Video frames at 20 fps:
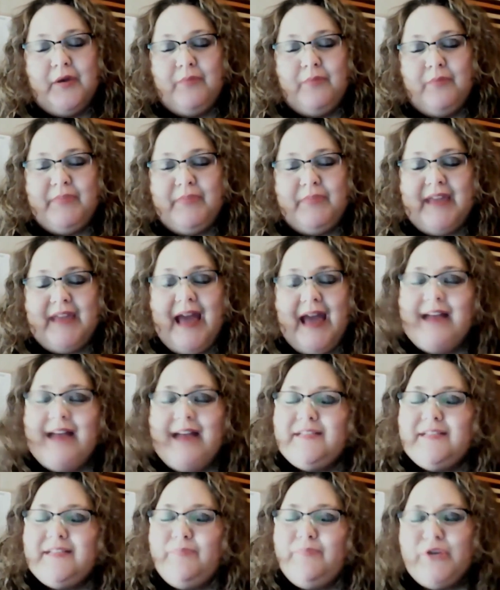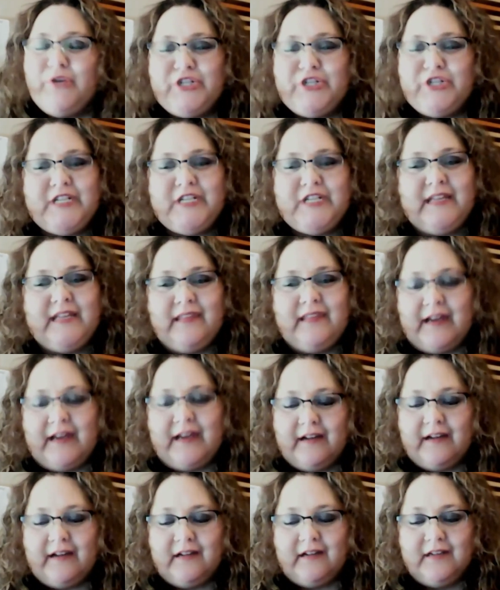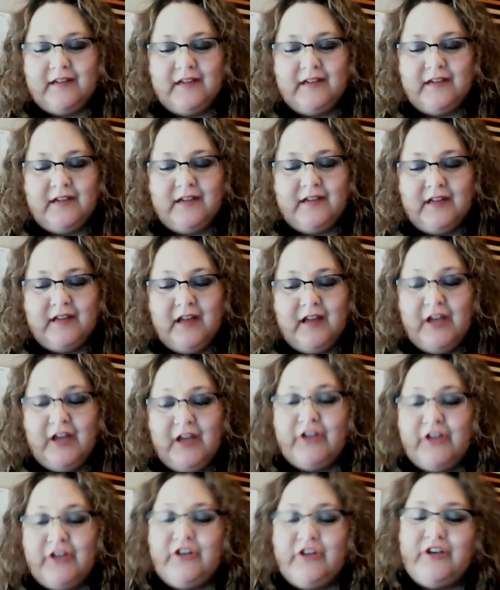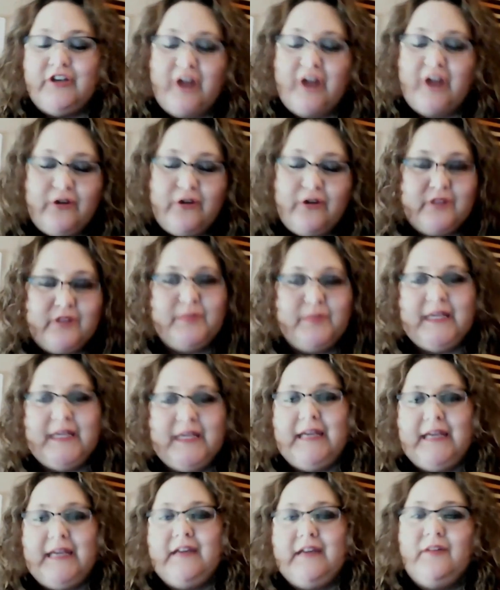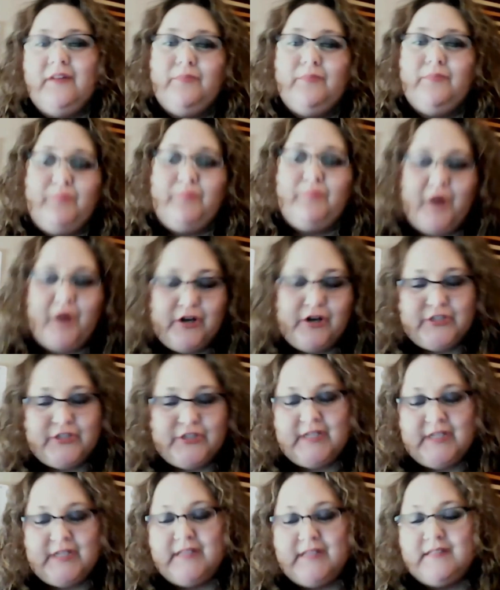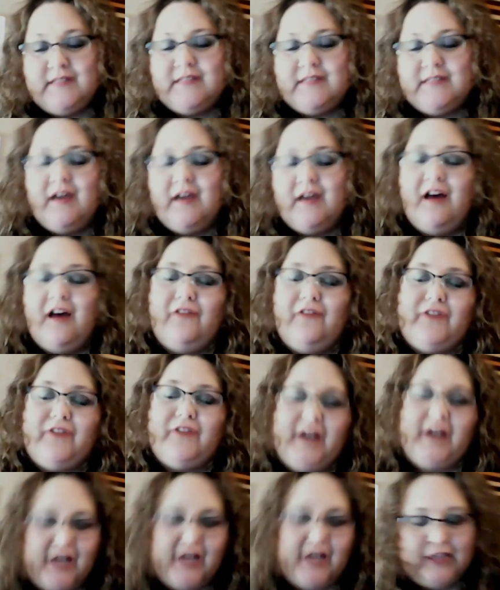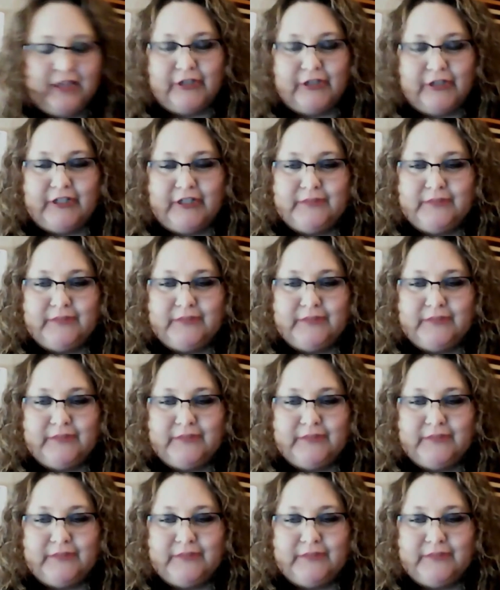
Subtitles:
But they had to push it in there, notably persons of color.